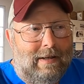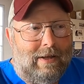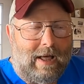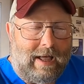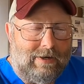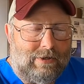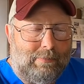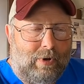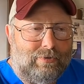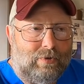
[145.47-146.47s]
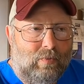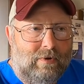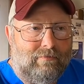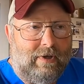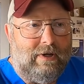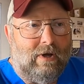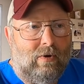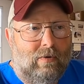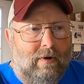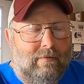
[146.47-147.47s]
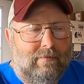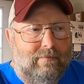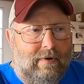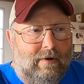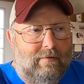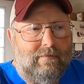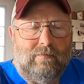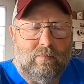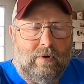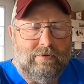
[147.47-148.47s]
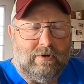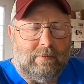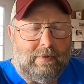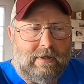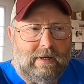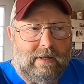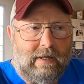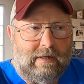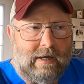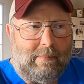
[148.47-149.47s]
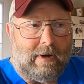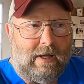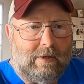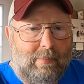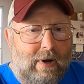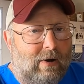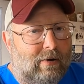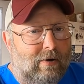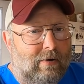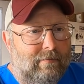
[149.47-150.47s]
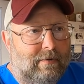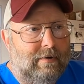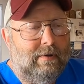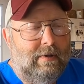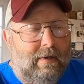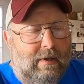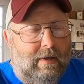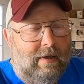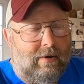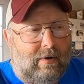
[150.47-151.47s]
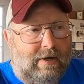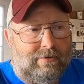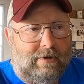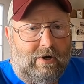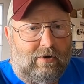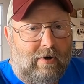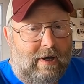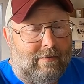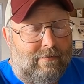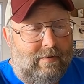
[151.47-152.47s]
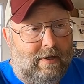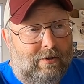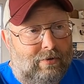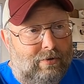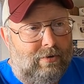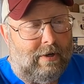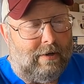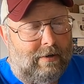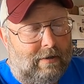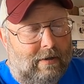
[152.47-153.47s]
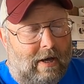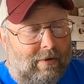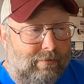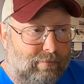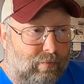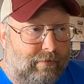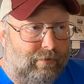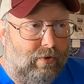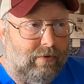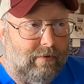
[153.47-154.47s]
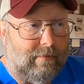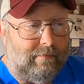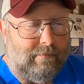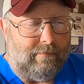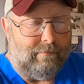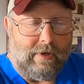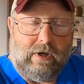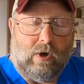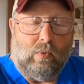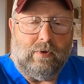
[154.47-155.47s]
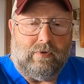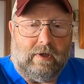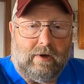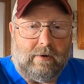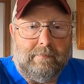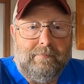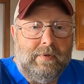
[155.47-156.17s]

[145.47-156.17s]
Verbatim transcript: And I actually posted one video of uh, one gentleman that, that got behind the power curve and, and crashed the aircraft. And, and I'll review the video with you here.